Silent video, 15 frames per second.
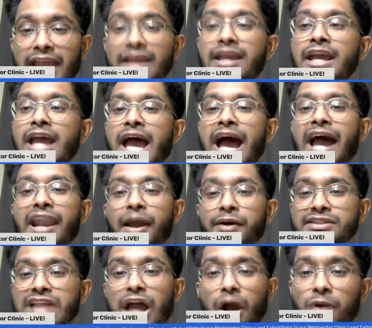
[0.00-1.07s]
day, and
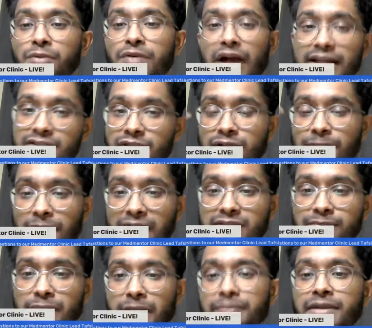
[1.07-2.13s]
I was like, oh, I should apply
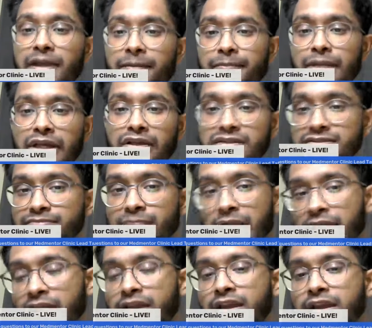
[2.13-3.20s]
to Birmingham because
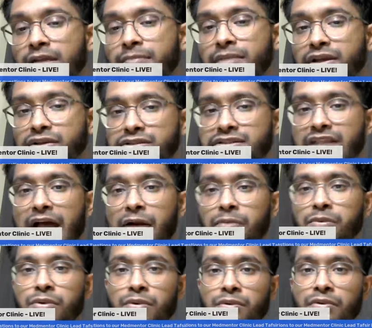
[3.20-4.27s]

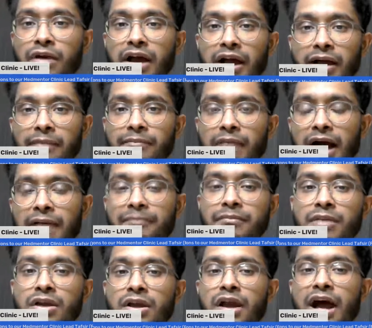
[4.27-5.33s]
that will
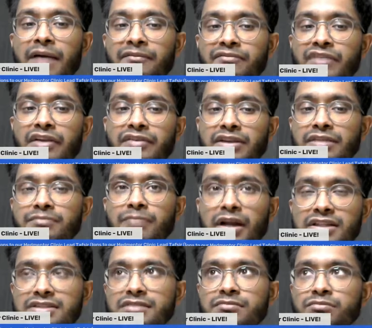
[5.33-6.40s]
I'm very
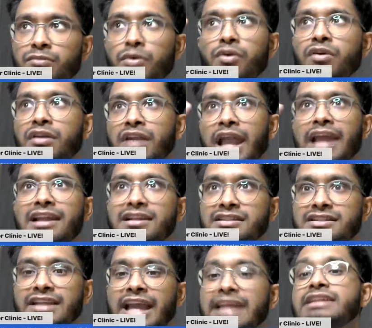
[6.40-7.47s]
much more likely
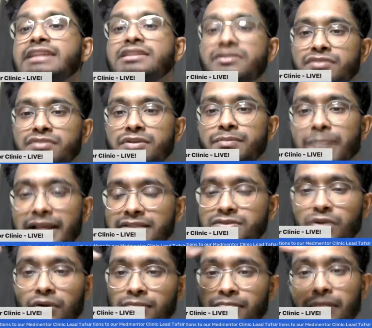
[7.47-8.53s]
to get an interview
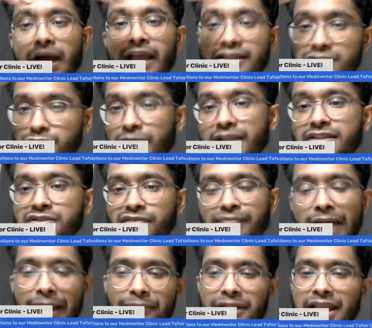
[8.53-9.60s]
based on my strengths of
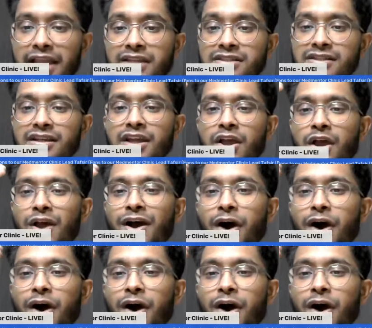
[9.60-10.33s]
my application.